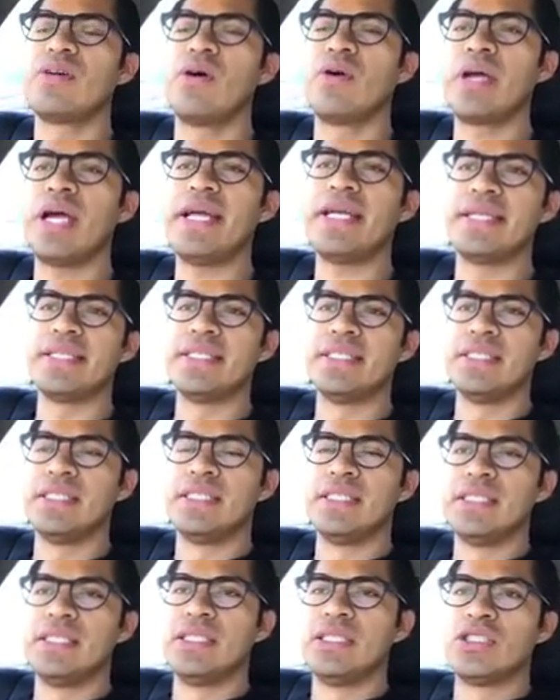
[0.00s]
Okay,
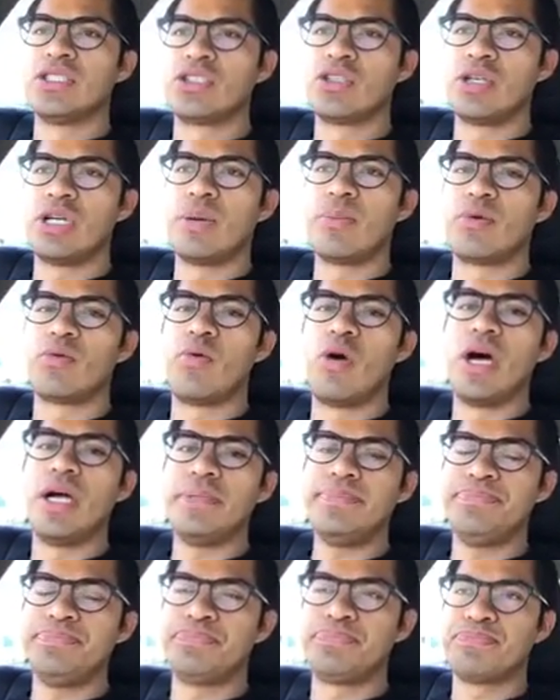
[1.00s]
so number
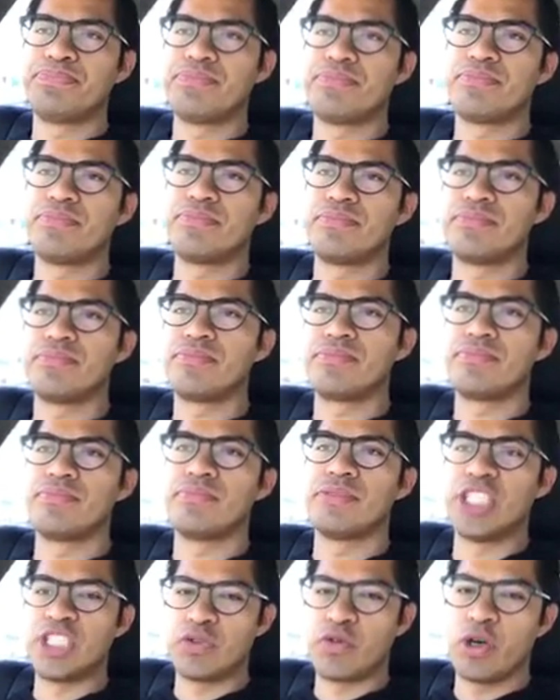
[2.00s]

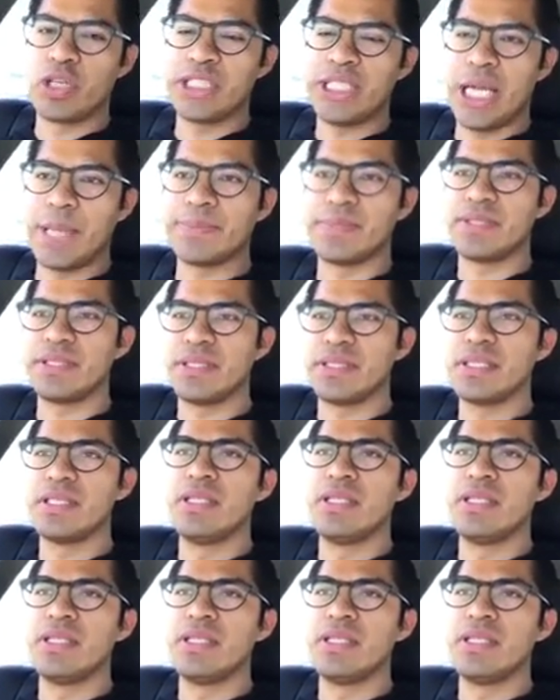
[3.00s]
one, there's four steps.